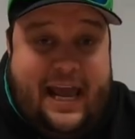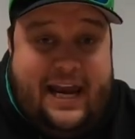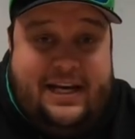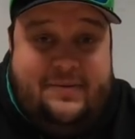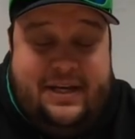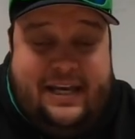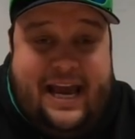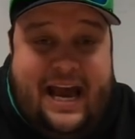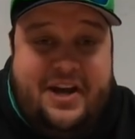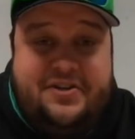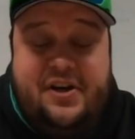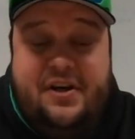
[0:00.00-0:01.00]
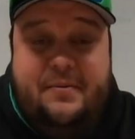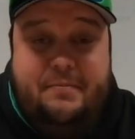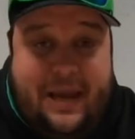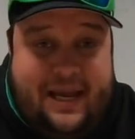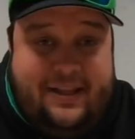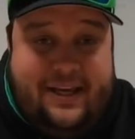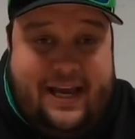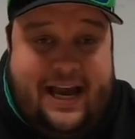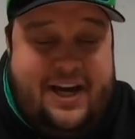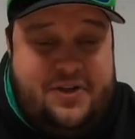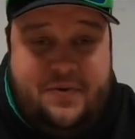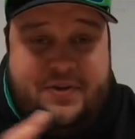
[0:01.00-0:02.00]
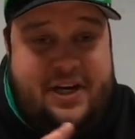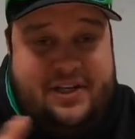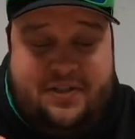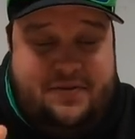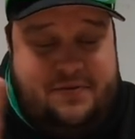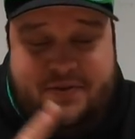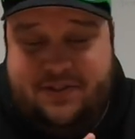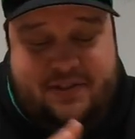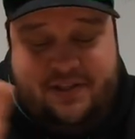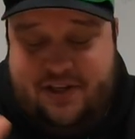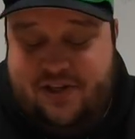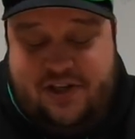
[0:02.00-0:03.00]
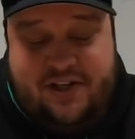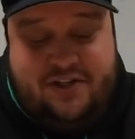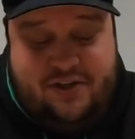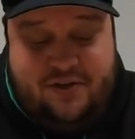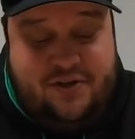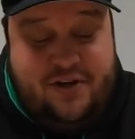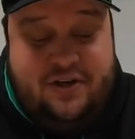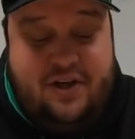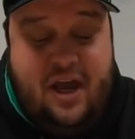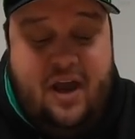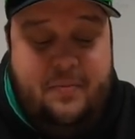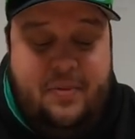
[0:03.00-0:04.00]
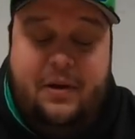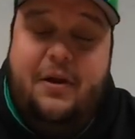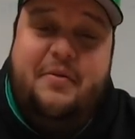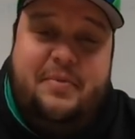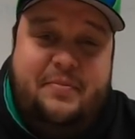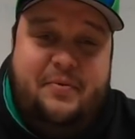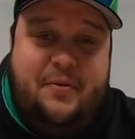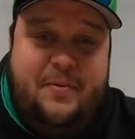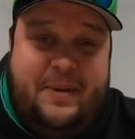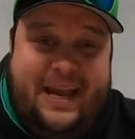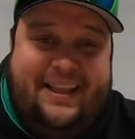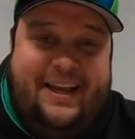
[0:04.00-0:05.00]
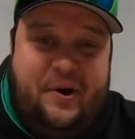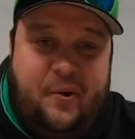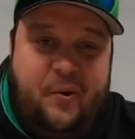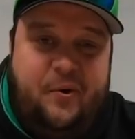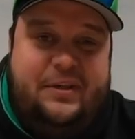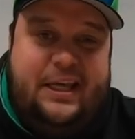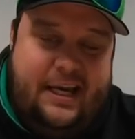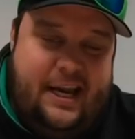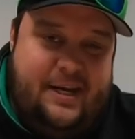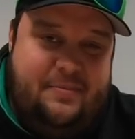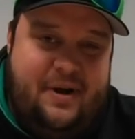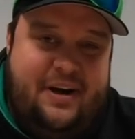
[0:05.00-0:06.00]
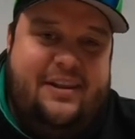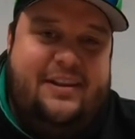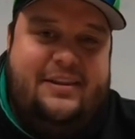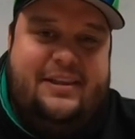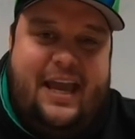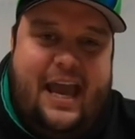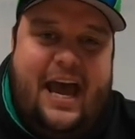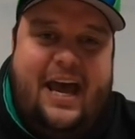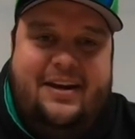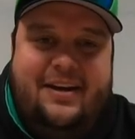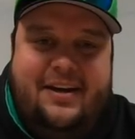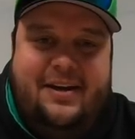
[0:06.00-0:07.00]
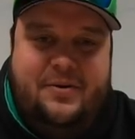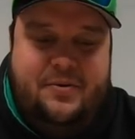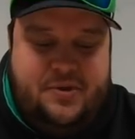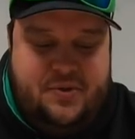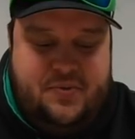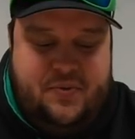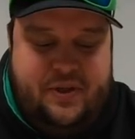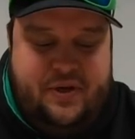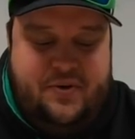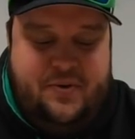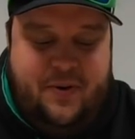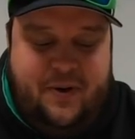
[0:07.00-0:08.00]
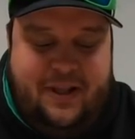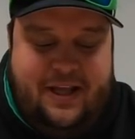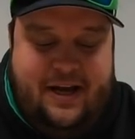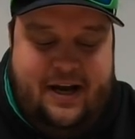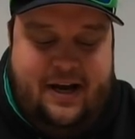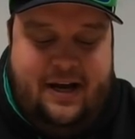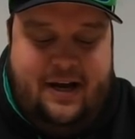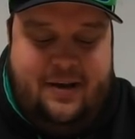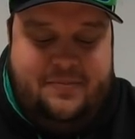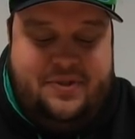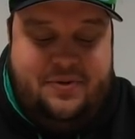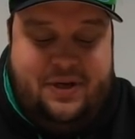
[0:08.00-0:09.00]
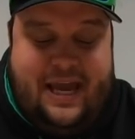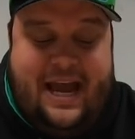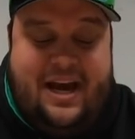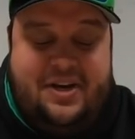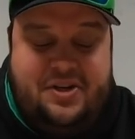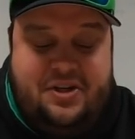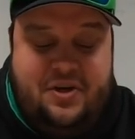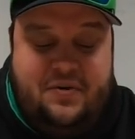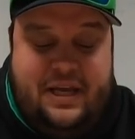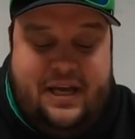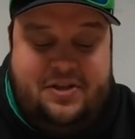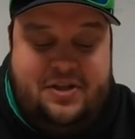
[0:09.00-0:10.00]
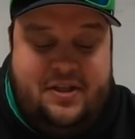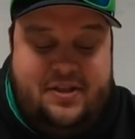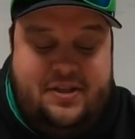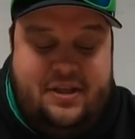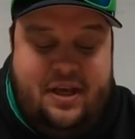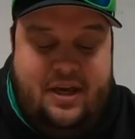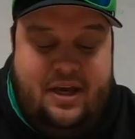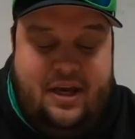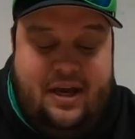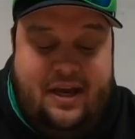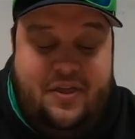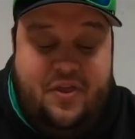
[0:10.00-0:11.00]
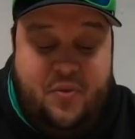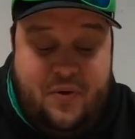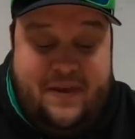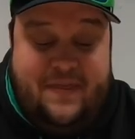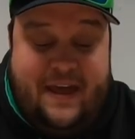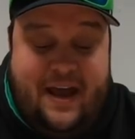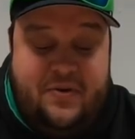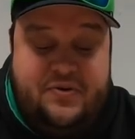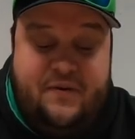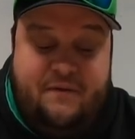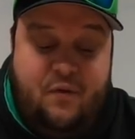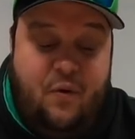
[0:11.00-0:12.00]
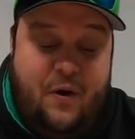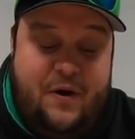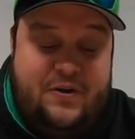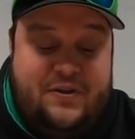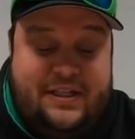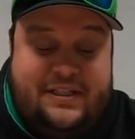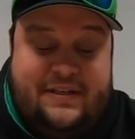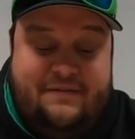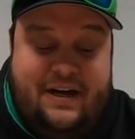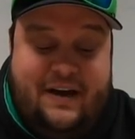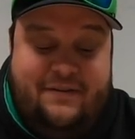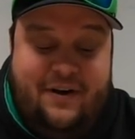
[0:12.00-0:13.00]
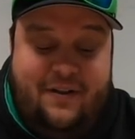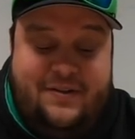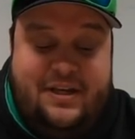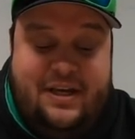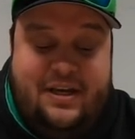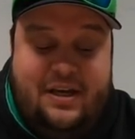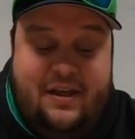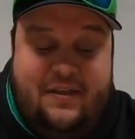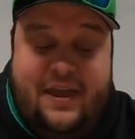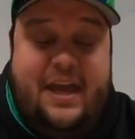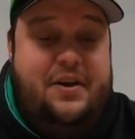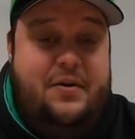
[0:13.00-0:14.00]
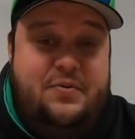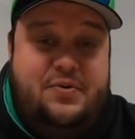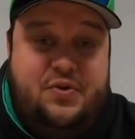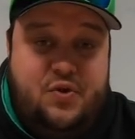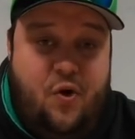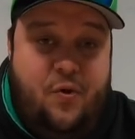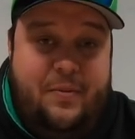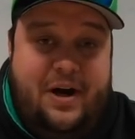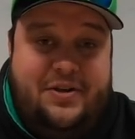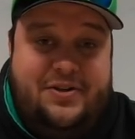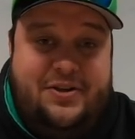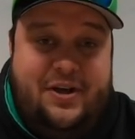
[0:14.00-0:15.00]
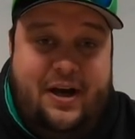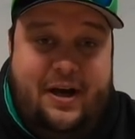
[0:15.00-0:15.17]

handing me cash, mailing cash, which I suggest you shouldn't. But a lot of people were mailing old Canadian money that they had, which was really cool. So cash donations at $3,465. Thank you so much.